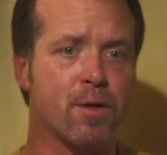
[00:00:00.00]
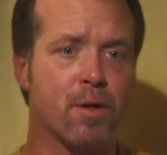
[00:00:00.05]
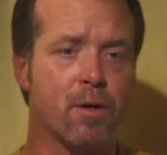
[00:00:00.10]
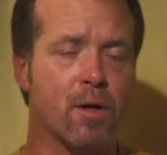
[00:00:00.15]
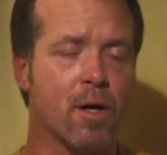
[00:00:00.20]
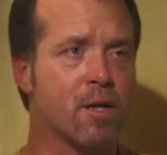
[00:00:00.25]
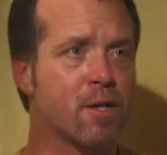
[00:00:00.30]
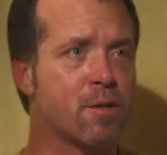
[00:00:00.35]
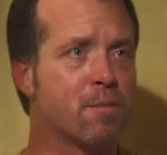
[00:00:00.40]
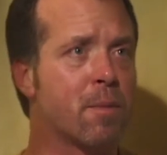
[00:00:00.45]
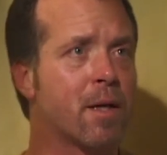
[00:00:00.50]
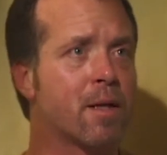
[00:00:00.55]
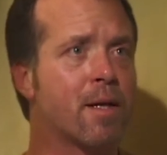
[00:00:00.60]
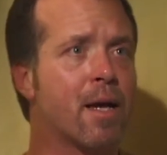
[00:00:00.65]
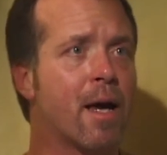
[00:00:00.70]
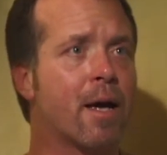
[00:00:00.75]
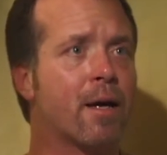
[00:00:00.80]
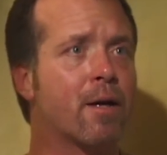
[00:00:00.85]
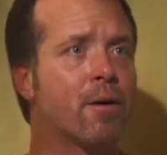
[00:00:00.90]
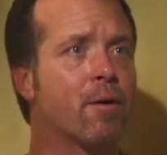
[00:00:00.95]
They're not
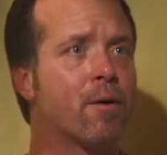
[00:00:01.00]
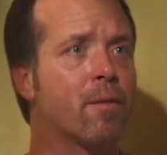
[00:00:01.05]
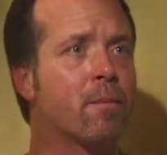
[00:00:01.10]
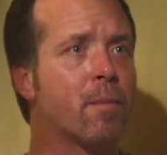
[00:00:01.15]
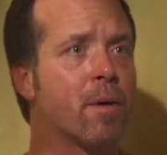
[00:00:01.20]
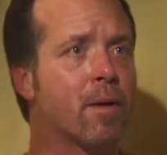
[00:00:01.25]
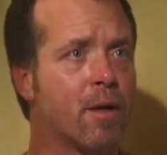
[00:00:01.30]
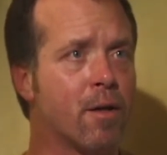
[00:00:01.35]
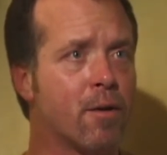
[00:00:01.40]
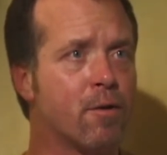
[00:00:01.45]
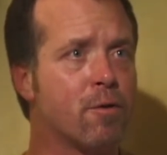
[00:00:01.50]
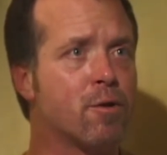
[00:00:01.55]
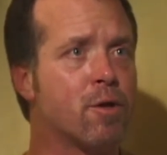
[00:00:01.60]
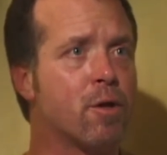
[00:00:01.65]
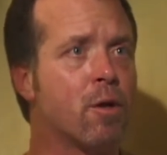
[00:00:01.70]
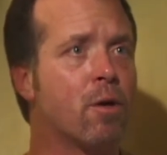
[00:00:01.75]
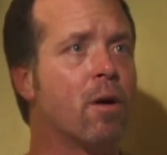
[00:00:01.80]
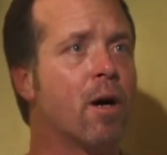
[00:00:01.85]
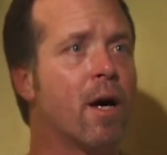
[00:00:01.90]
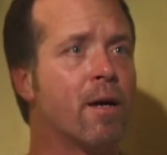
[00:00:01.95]
spectacular, but they do
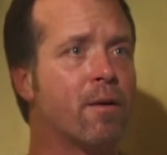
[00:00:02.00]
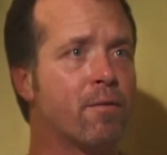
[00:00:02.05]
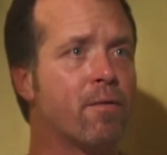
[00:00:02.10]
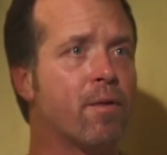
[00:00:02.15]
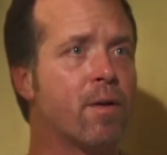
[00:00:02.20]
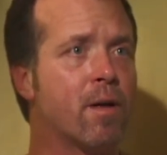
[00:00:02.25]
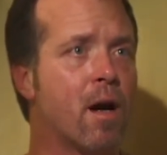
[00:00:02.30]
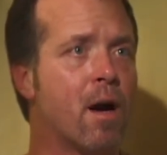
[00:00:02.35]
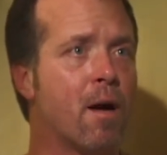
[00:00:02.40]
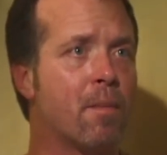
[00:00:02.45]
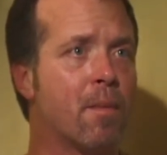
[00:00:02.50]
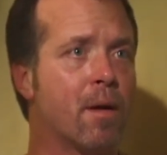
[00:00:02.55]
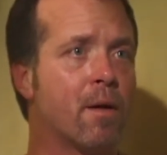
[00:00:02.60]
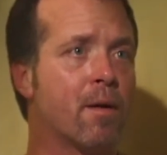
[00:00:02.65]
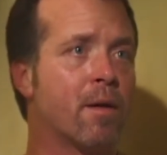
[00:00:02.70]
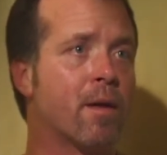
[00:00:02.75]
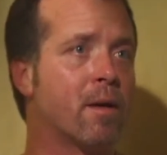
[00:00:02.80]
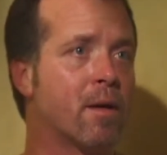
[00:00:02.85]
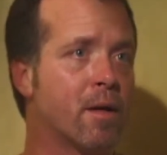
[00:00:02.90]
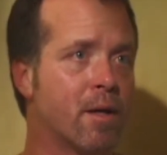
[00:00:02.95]
show light phenomena
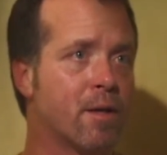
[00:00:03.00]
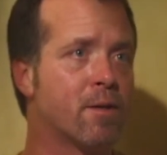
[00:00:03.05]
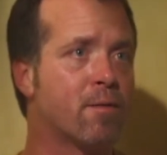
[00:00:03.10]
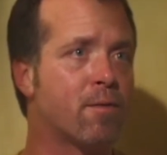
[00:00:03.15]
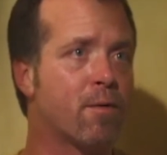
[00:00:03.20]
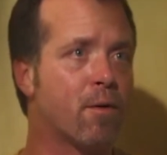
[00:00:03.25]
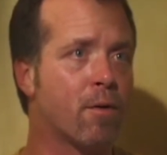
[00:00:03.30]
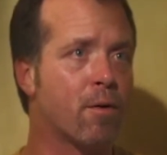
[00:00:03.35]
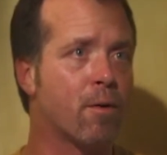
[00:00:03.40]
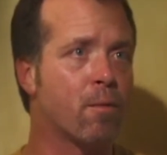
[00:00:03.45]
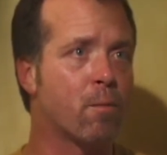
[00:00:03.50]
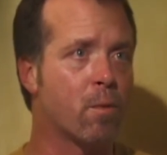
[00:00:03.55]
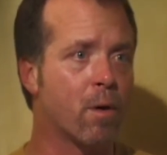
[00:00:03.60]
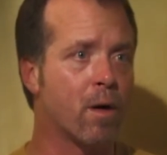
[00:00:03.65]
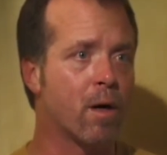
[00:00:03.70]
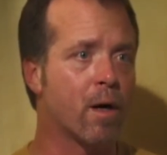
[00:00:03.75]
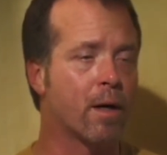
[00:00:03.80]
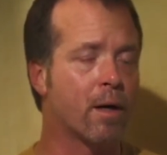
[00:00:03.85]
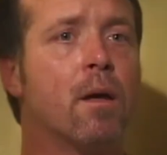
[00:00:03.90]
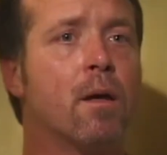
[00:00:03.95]
that needs further
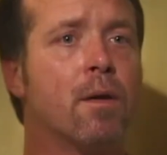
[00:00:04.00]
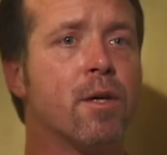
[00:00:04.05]
work.